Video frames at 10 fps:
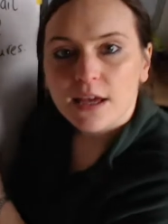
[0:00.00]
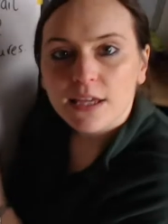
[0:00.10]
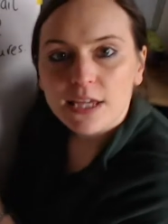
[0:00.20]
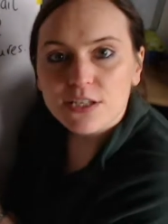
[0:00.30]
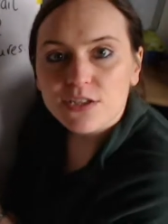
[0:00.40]

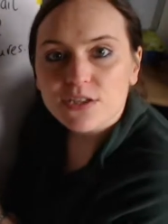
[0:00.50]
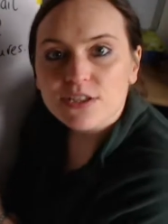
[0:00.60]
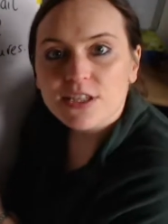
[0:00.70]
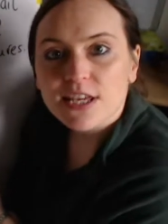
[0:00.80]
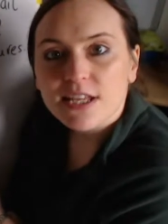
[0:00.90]
Qu'est-ce que
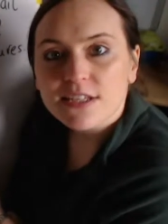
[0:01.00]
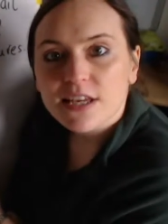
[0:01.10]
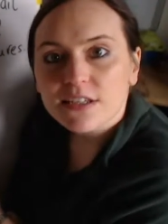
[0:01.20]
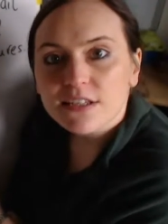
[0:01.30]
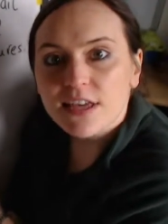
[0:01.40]
c'est la
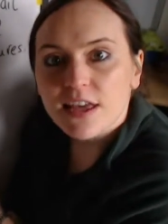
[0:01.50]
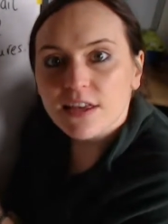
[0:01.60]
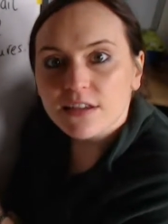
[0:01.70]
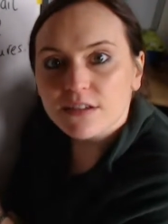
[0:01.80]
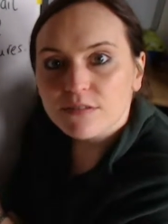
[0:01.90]

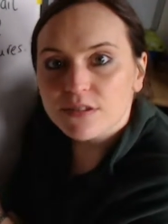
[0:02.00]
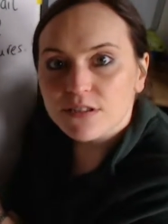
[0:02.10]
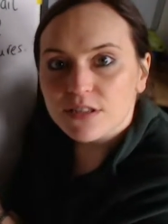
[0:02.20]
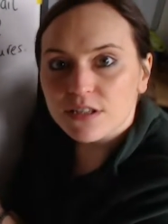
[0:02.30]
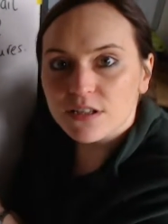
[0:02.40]
dernière? What do you
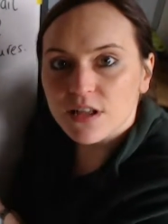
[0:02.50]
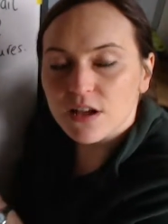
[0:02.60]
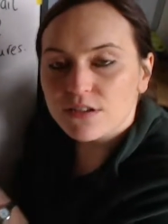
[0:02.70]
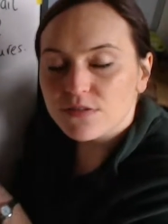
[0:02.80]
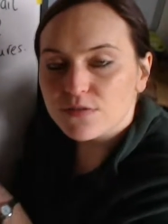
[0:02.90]
think the
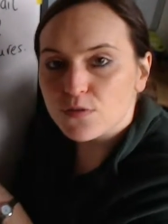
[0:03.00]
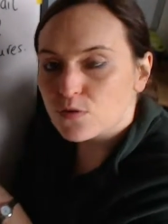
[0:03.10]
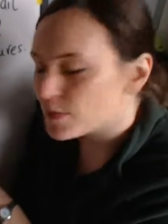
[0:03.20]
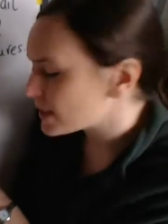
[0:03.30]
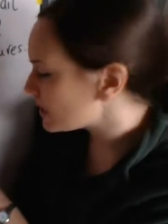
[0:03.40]
last
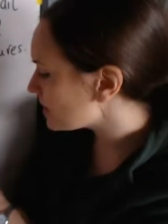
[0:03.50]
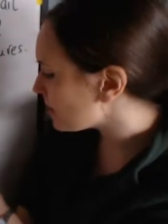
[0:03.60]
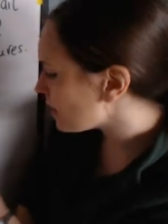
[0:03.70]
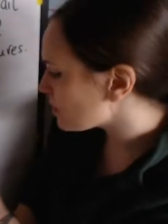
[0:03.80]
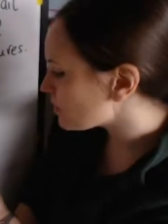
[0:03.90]
form is? The
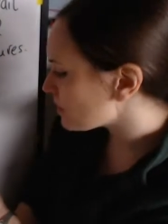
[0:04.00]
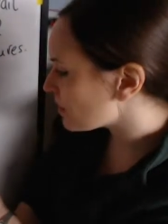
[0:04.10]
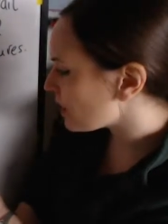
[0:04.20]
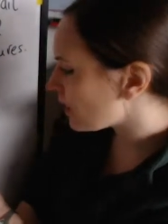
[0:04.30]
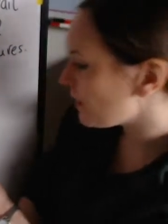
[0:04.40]
last one
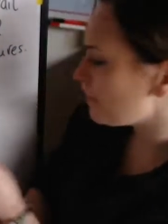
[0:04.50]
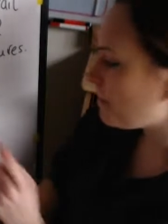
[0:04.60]
here.